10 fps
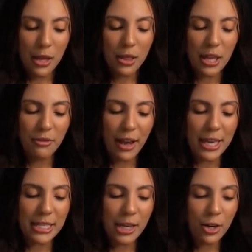The
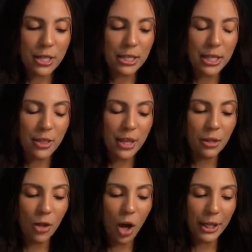advice here is to
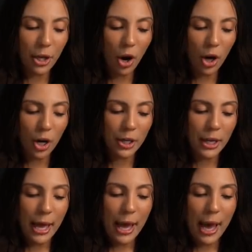think long and
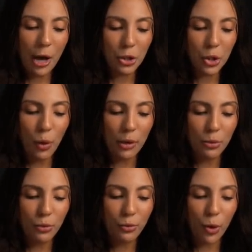hard how you want to
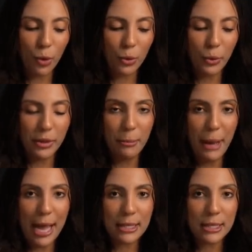move forward with the
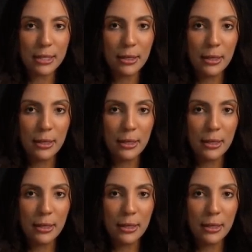past.